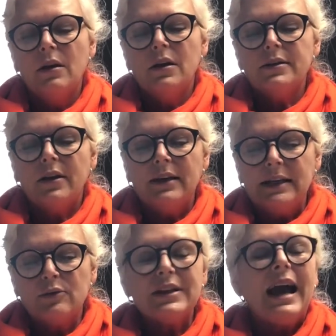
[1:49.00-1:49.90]
So
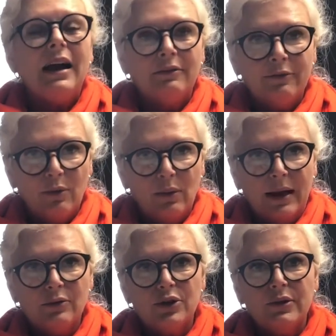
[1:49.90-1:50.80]
needles can fall
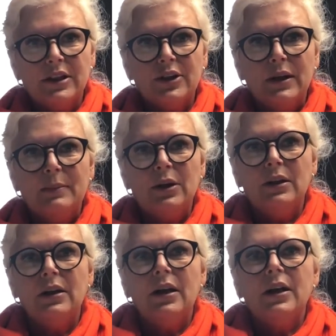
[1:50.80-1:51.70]
out during
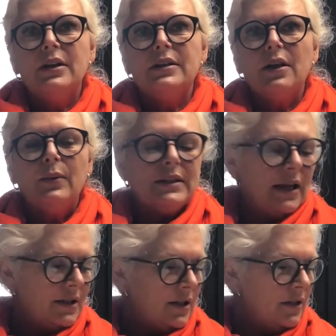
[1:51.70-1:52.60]
treatment. So we
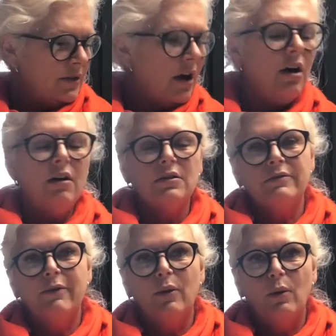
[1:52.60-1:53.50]
tend to use a hard
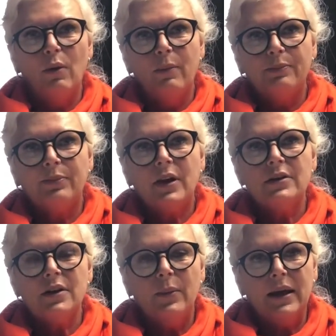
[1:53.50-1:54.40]
floor
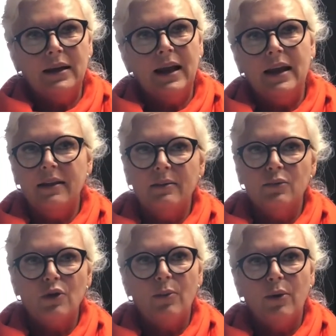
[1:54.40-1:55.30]
so we can hear them
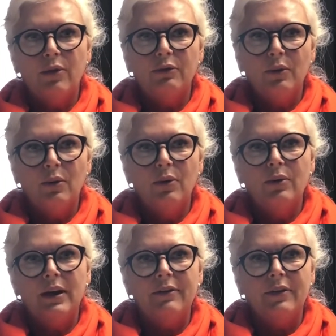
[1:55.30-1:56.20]
drop on the floor
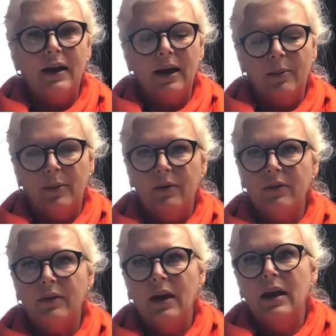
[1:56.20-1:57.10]
if that
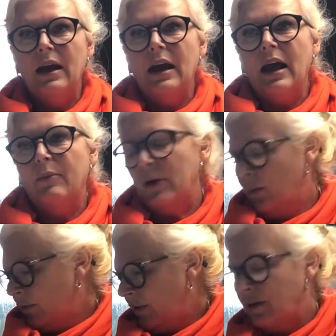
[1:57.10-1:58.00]
happens. And we
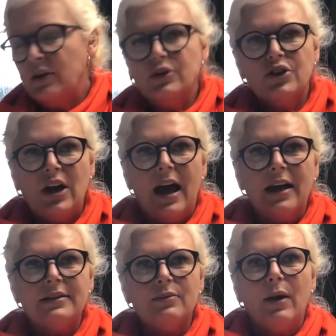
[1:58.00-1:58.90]
also use
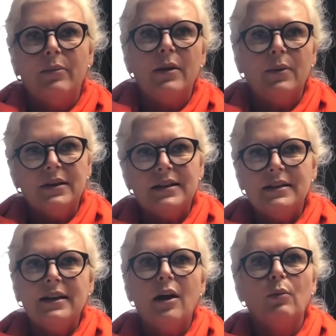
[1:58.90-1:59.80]
chairs where people are
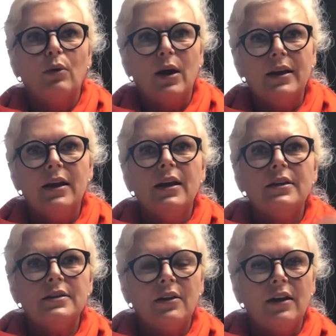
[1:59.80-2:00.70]
sitting upright
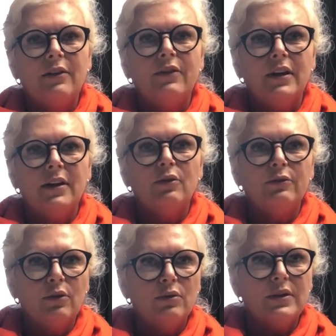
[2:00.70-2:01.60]
so that if the needle
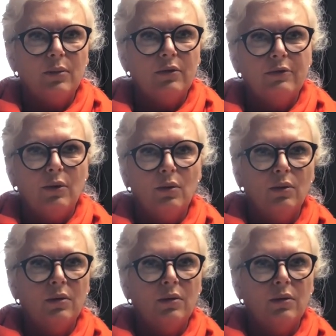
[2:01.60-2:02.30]
falls, it will fall